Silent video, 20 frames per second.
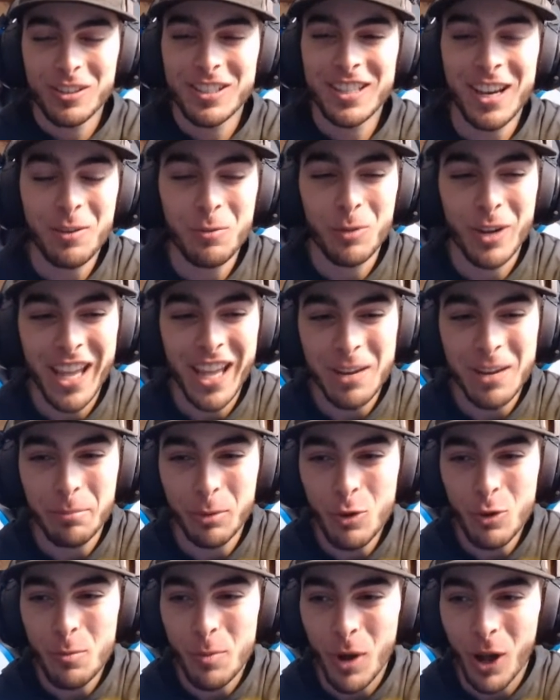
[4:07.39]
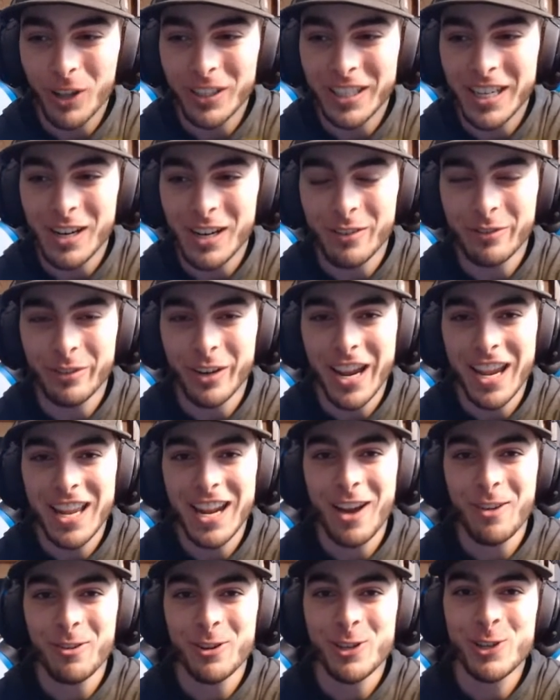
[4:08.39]
it's like we're getting blue-balled here for
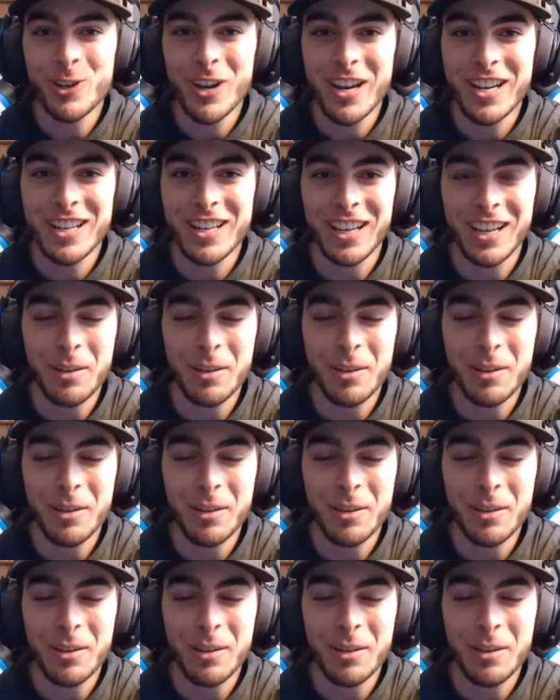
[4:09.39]
8 hours straight.